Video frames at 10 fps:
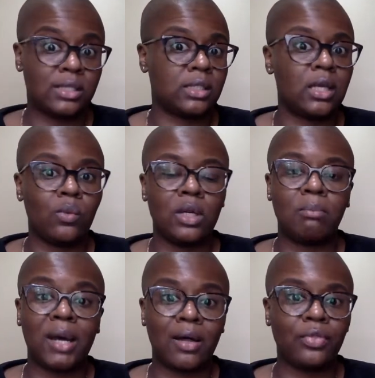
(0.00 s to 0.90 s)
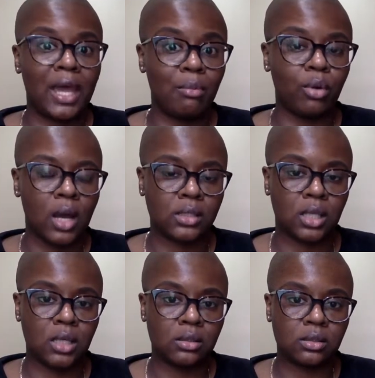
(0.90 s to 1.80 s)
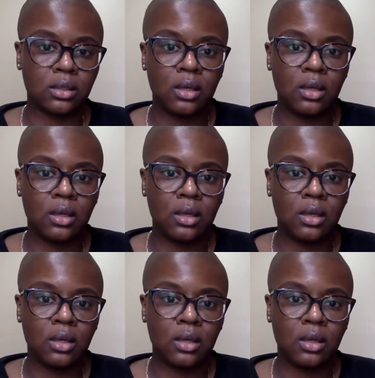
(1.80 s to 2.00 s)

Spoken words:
that they went about that process.